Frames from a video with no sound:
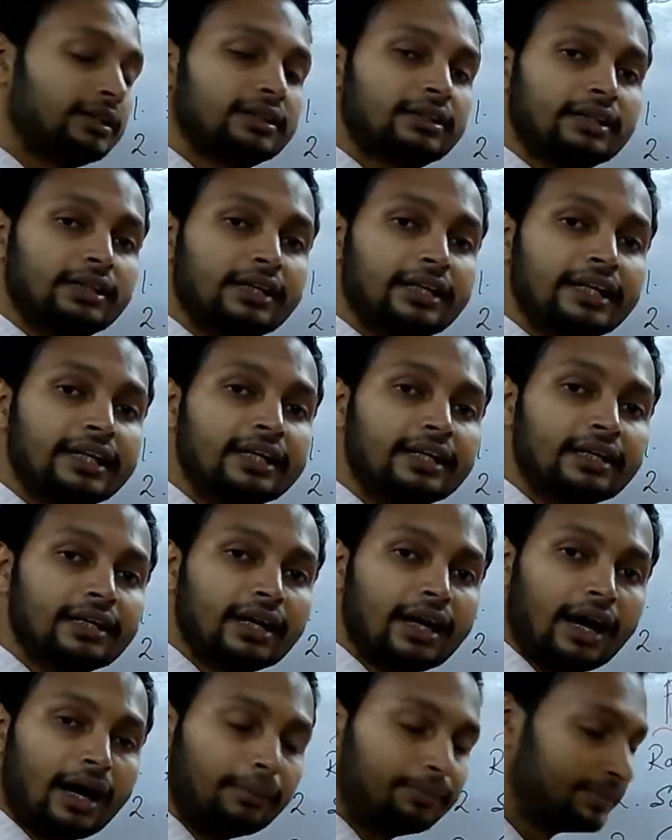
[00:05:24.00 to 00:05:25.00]
are 13
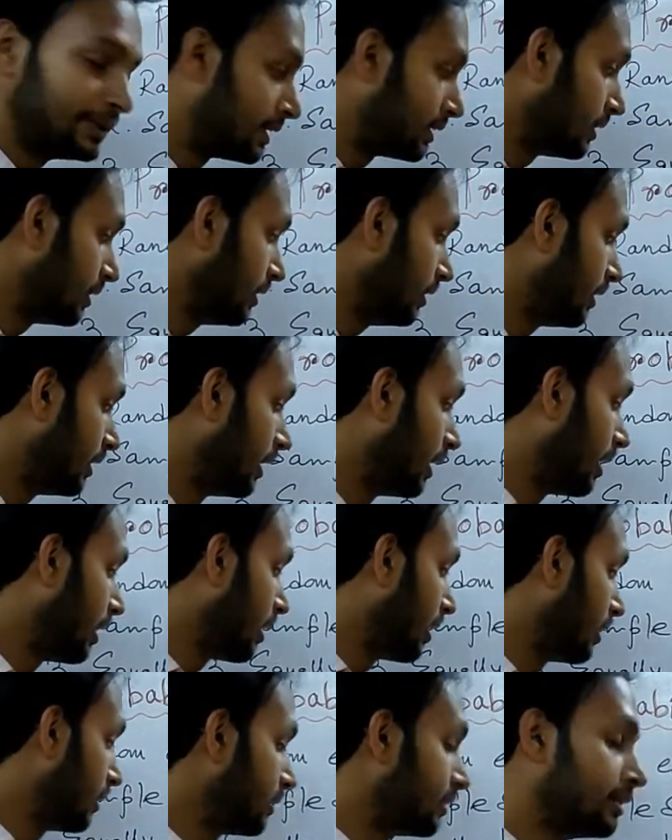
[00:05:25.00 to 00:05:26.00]
clubs,
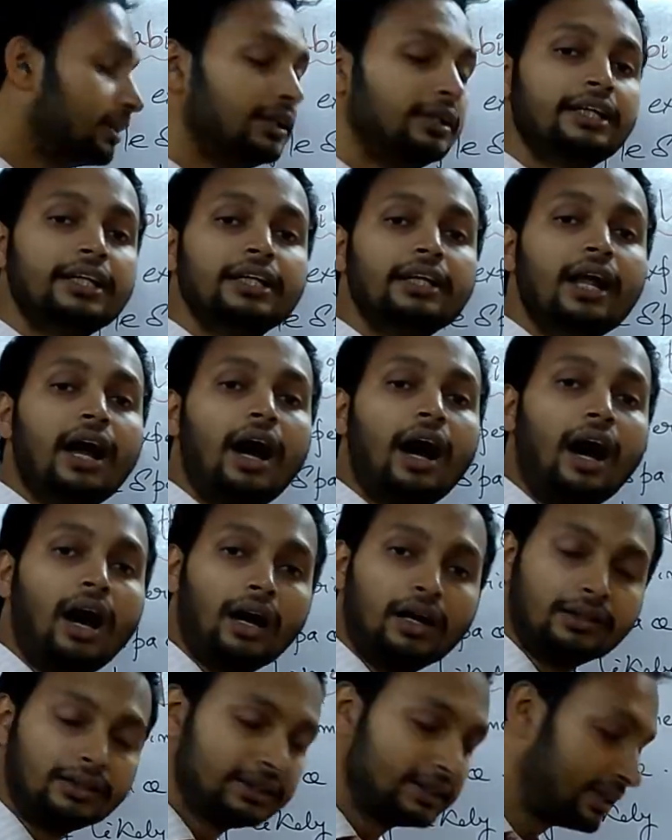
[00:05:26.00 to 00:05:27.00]
there are 13
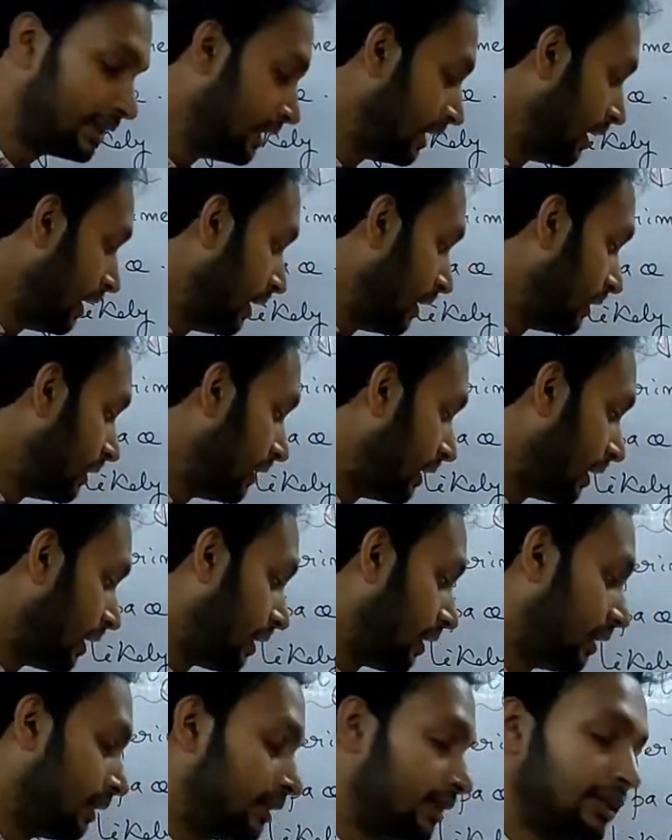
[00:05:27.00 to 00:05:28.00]
hearts,
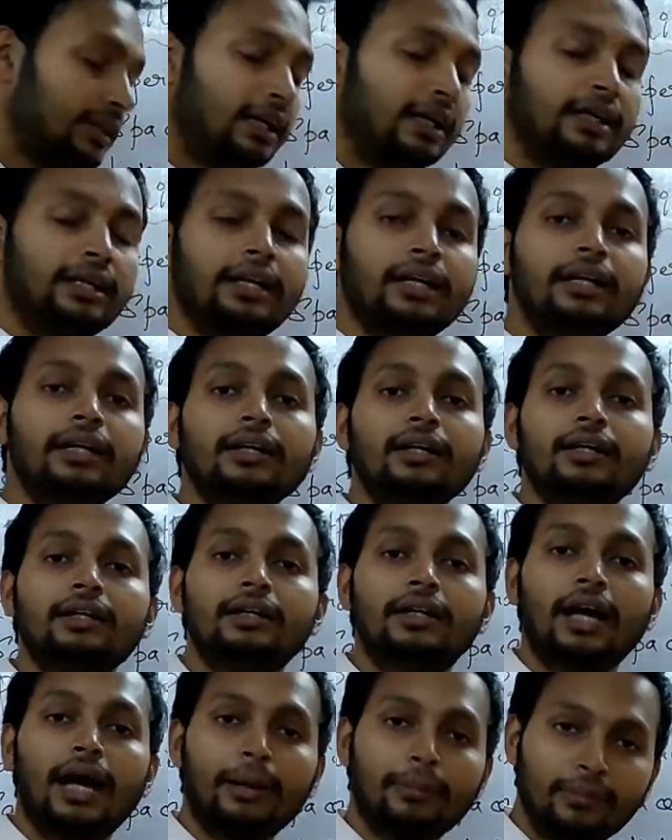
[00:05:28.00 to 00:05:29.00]
there are 13
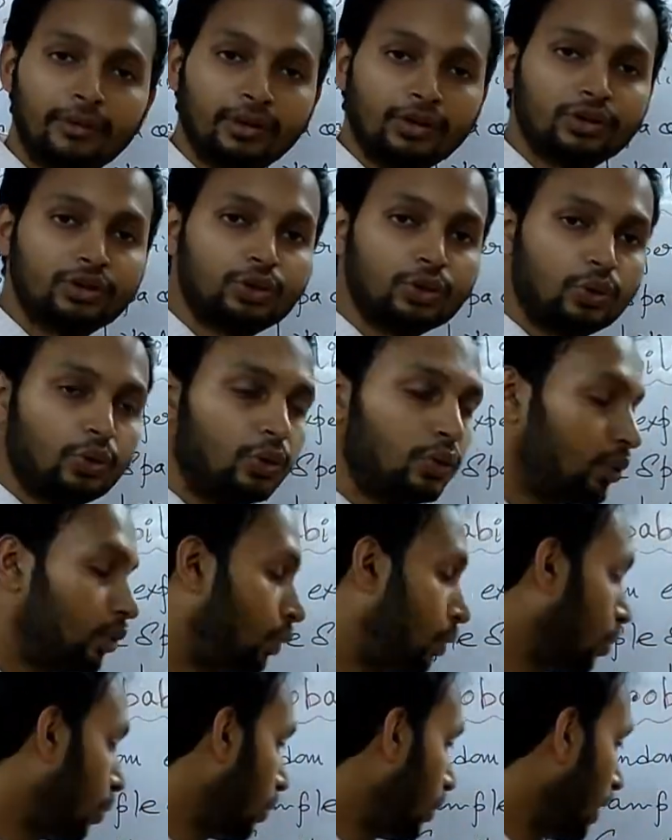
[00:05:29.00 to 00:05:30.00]
diamonds. So
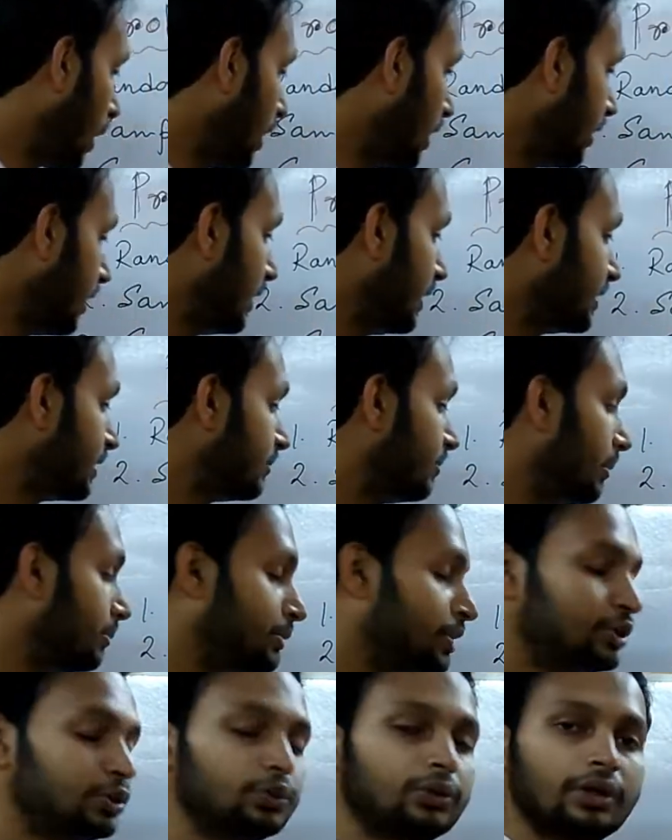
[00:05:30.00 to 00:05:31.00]
total is
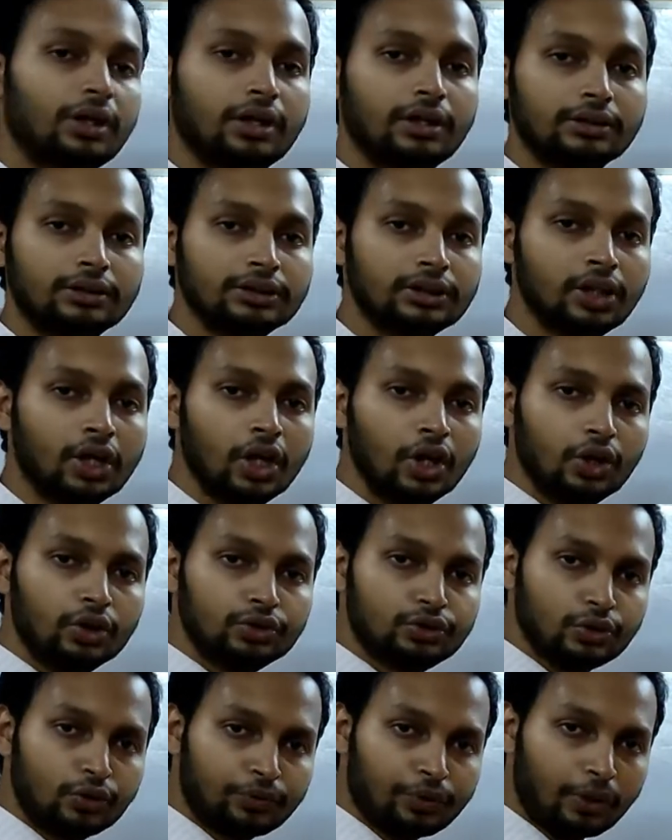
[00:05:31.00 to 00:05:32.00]
52 cards.
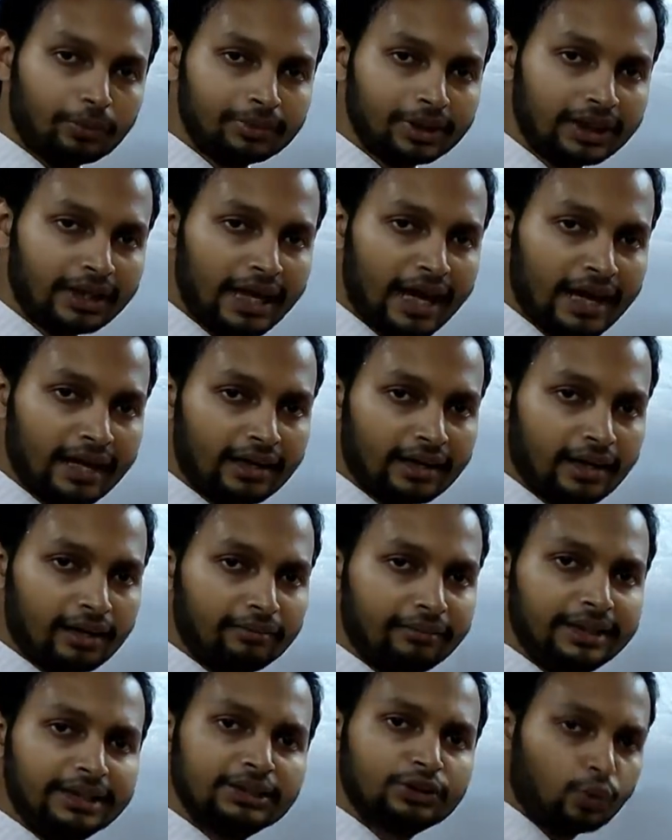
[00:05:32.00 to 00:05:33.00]
So from the diagram
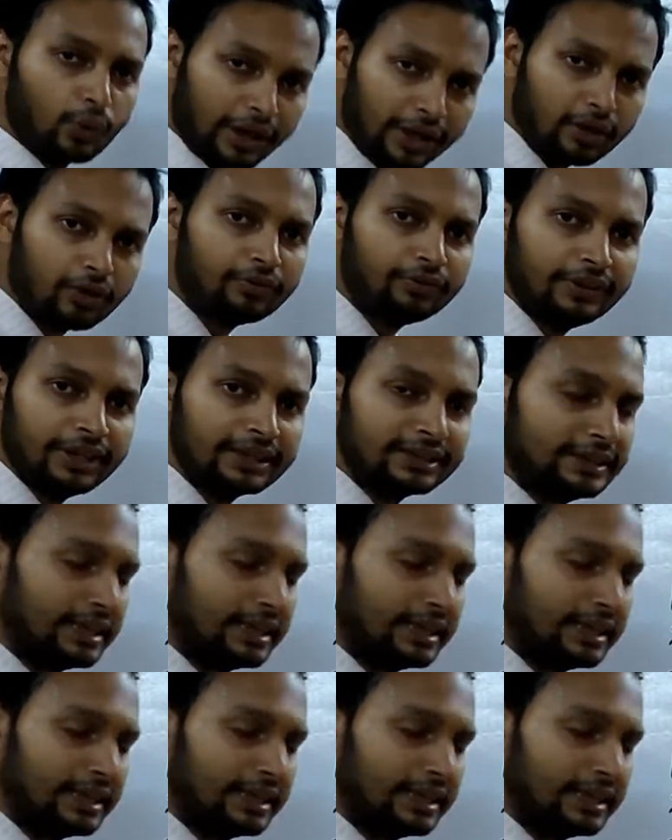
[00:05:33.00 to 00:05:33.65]
it is quite obvious